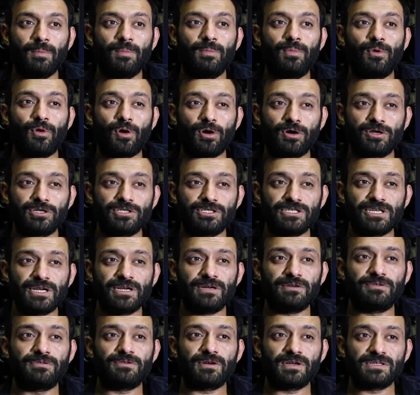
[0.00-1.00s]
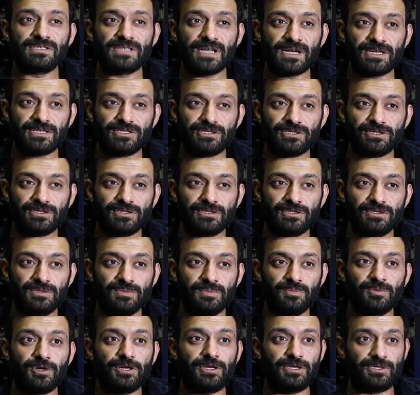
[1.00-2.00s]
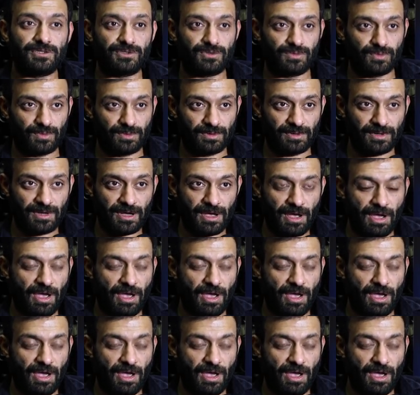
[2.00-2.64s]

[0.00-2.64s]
blockchain transactions pretty soon.